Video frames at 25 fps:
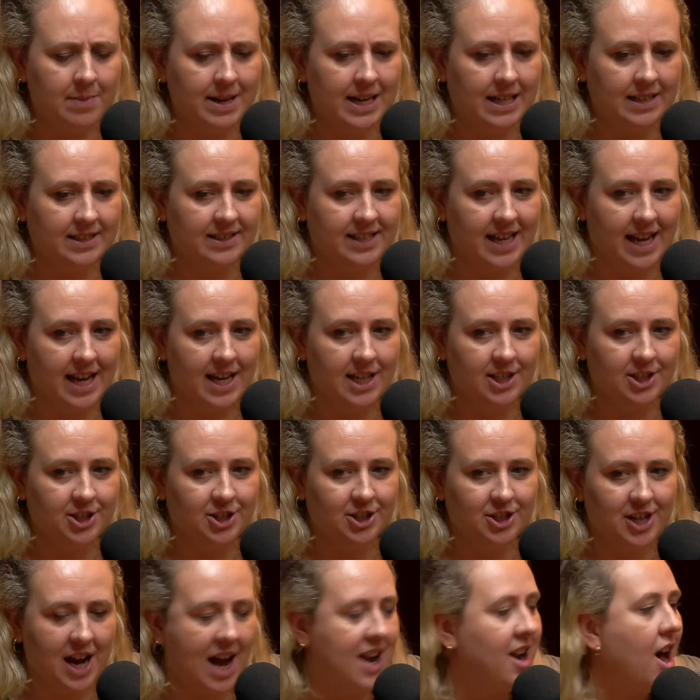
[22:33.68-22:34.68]
minutes
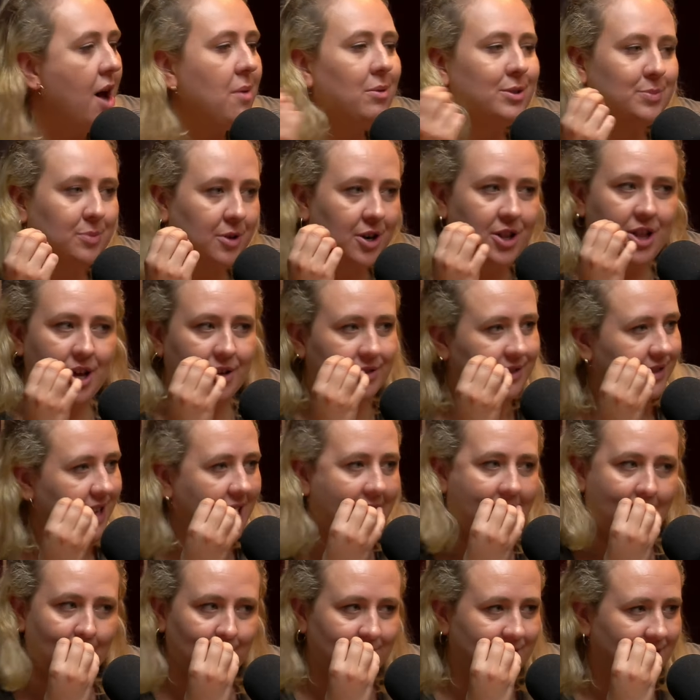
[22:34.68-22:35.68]
each. And I was one of those
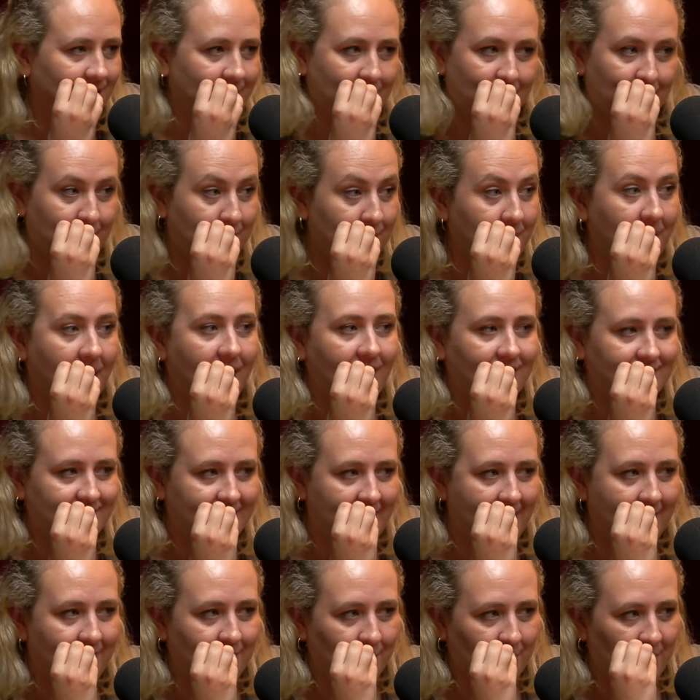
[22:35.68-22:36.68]
absolute fucks
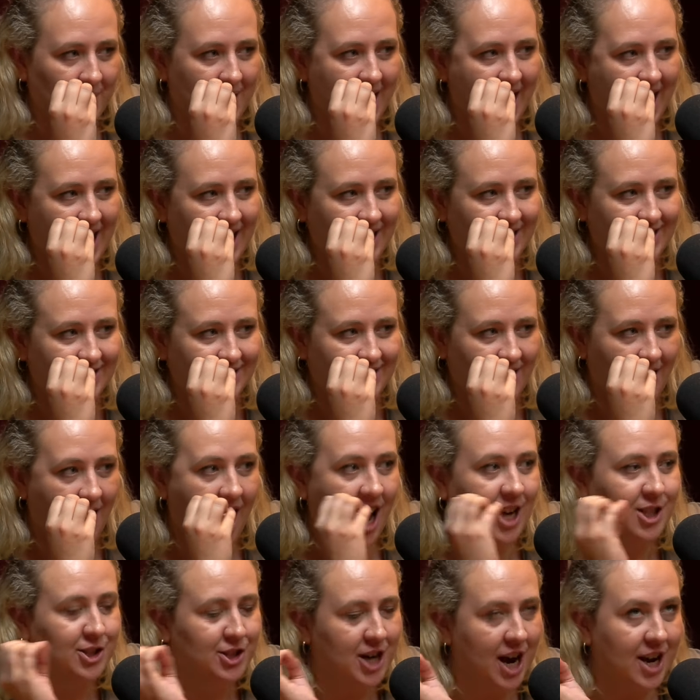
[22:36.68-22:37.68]
that everyone hates. Like
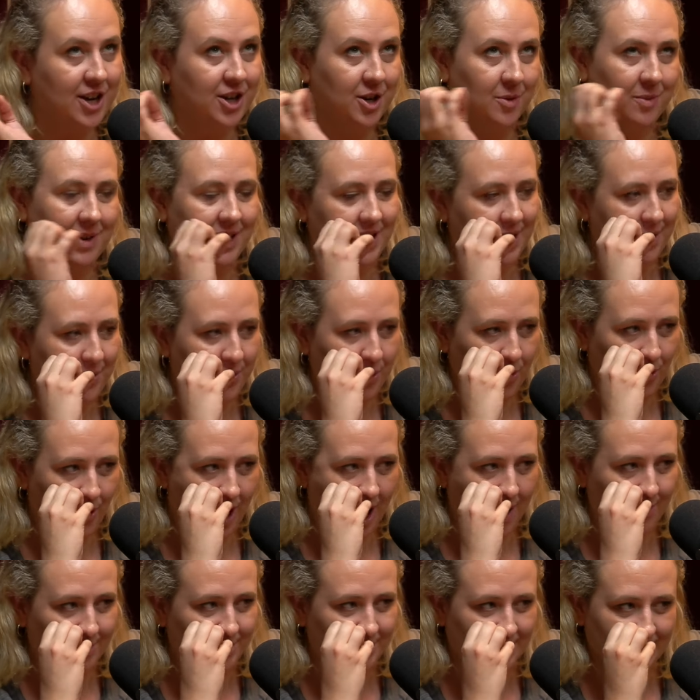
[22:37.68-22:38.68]
I genuinely thought
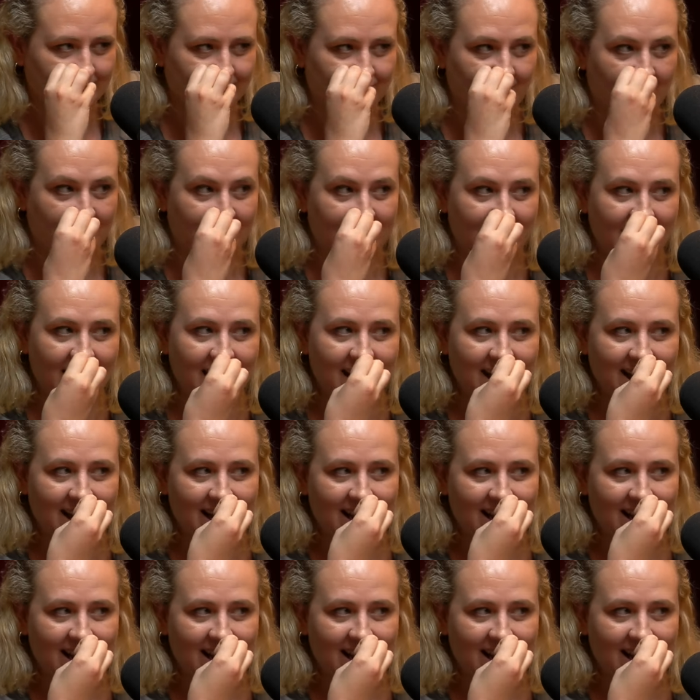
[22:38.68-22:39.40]
I was just funny,